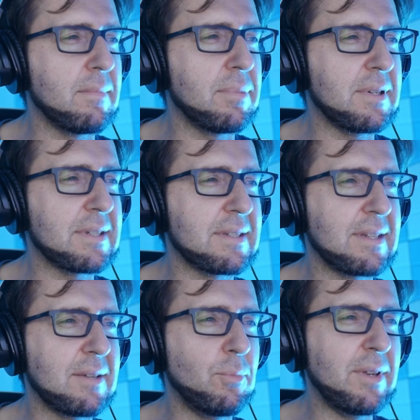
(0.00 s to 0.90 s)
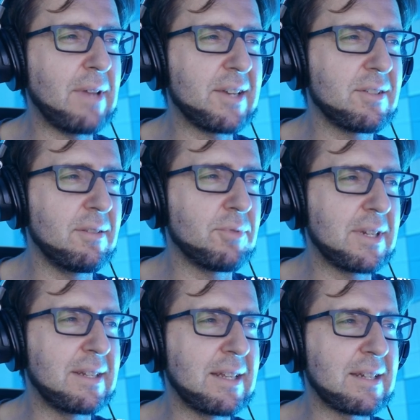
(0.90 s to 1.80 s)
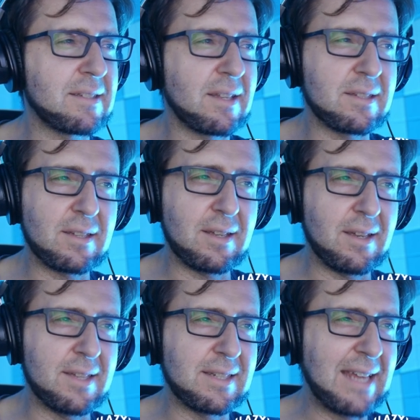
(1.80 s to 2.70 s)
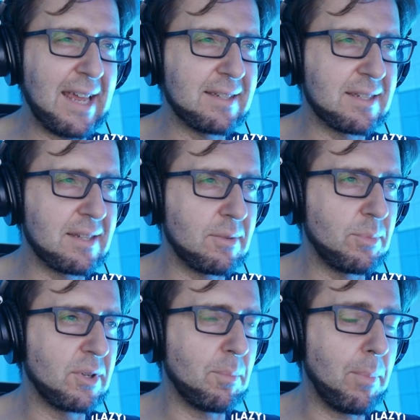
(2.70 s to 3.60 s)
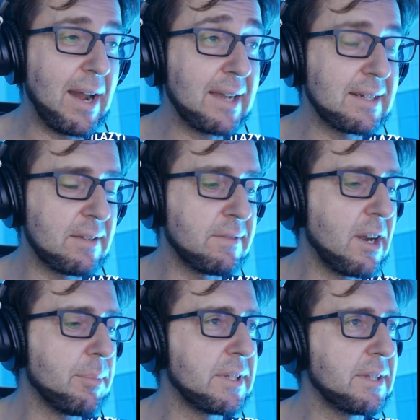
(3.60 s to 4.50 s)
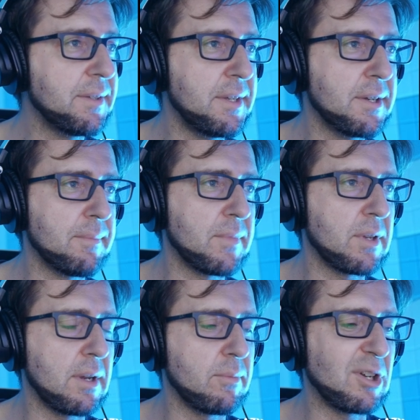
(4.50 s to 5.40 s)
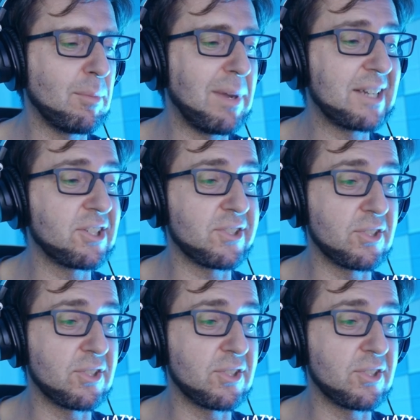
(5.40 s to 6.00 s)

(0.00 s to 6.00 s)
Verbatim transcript: but we actually written it as, as, a, as a text. We're gonna plug in the variable in here. Uh, I'm gonna plug just the